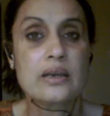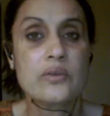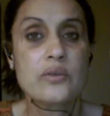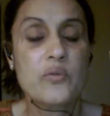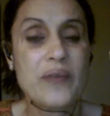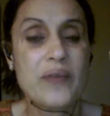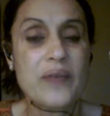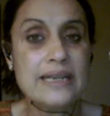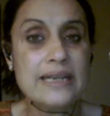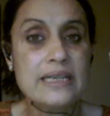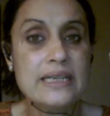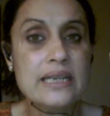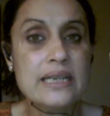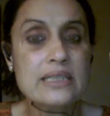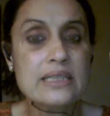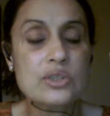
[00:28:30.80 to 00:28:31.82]

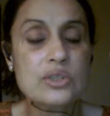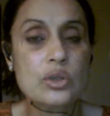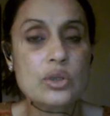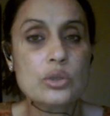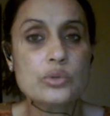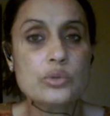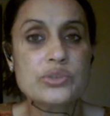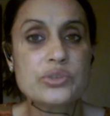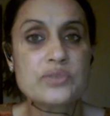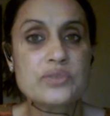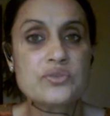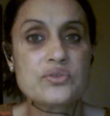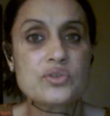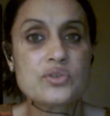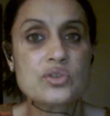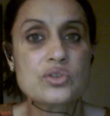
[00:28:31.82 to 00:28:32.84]
finding
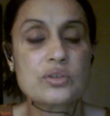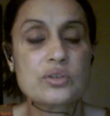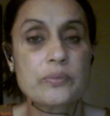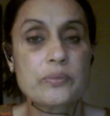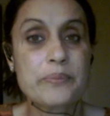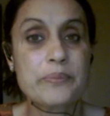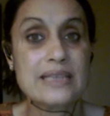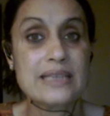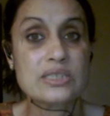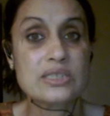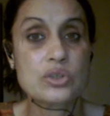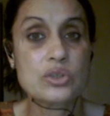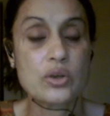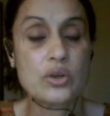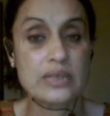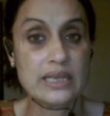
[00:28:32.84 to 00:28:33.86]
solutions based
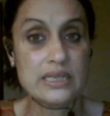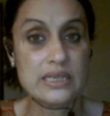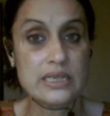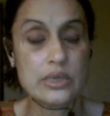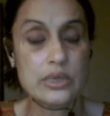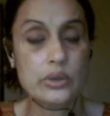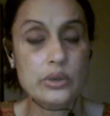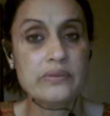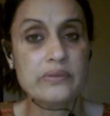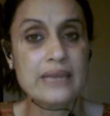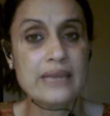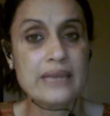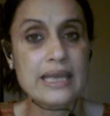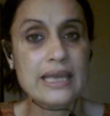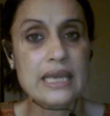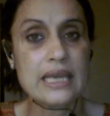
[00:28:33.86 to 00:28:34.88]
on intuitive
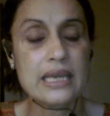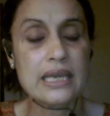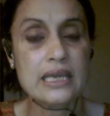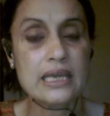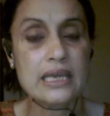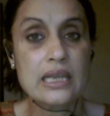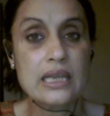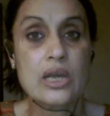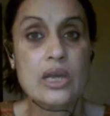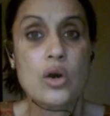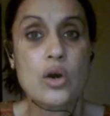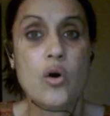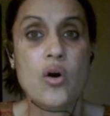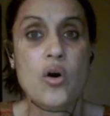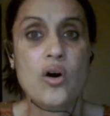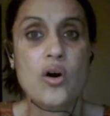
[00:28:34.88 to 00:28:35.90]
thinking,
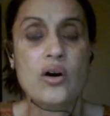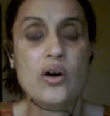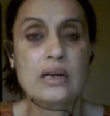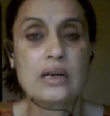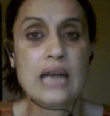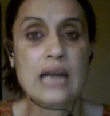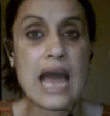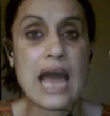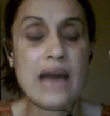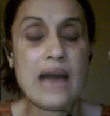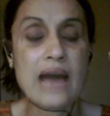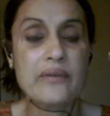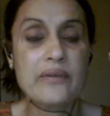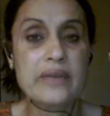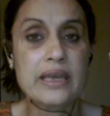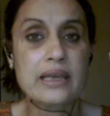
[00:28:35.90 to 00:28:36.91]
or
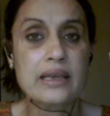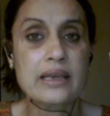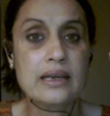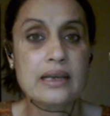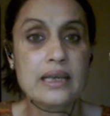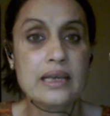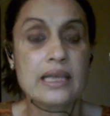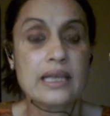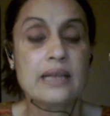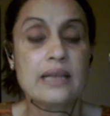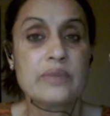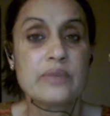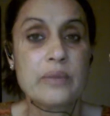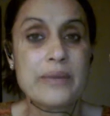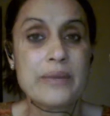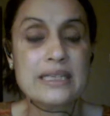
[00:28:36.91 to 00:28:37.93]
having the
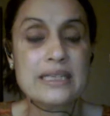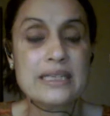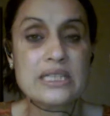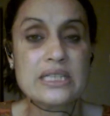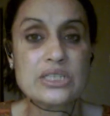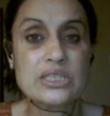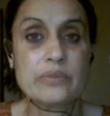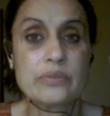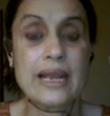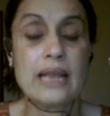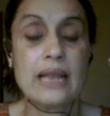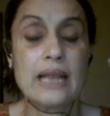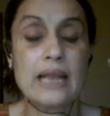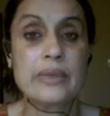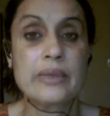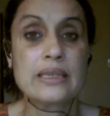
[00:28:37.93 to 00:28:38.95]
meditation,
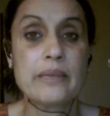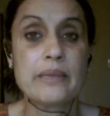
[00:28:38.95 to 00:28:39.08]
helping